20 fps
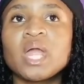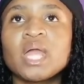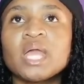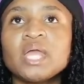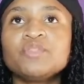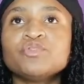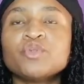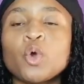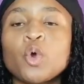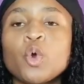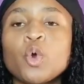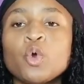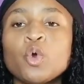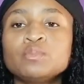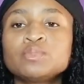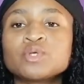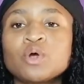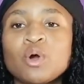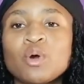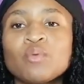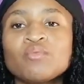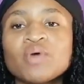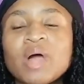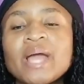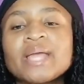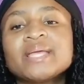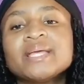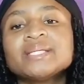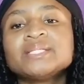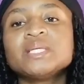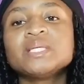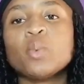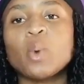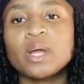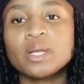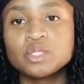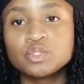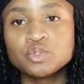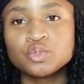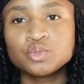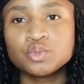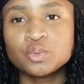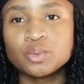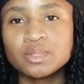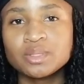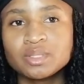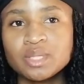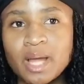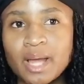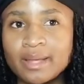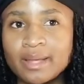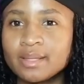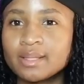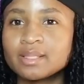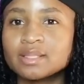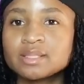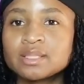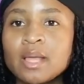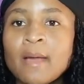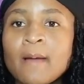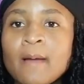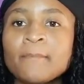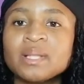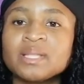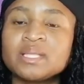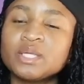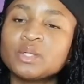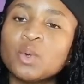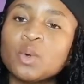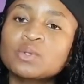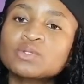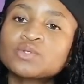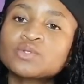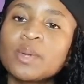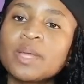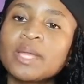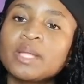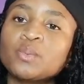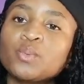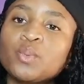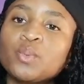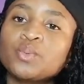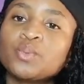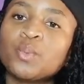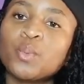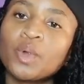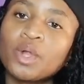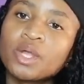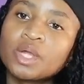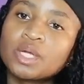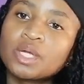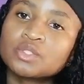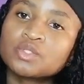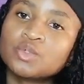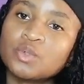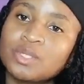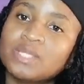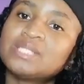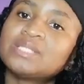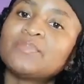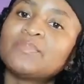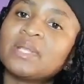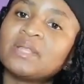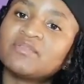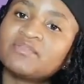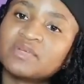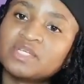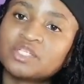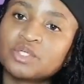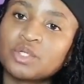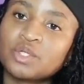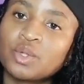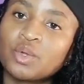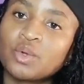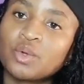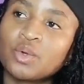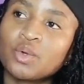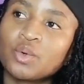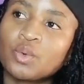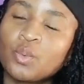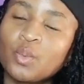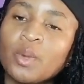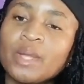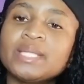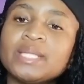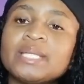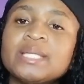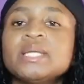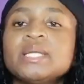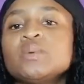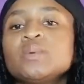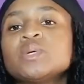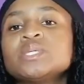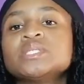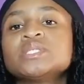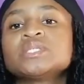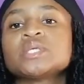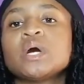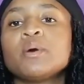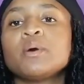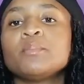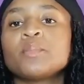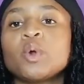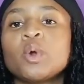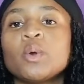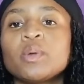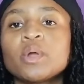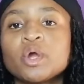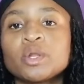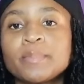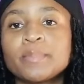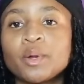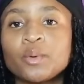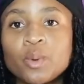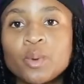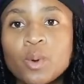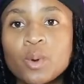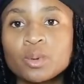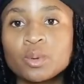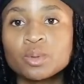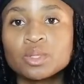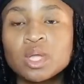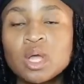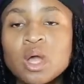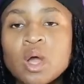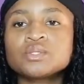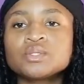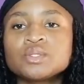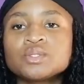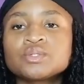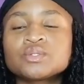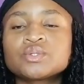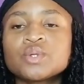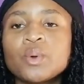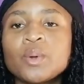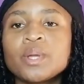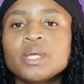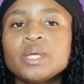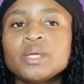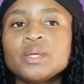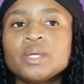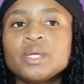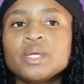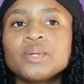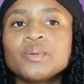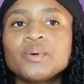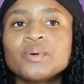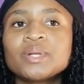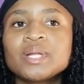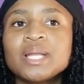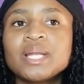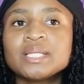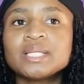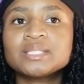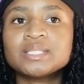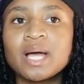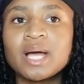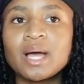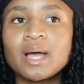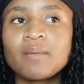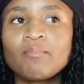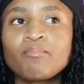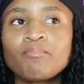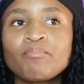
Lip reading: in the hopes of, I guess he wanted to do it, I guess, but then also it would work to his beneficial when he was going on parole. So he wrote a letter,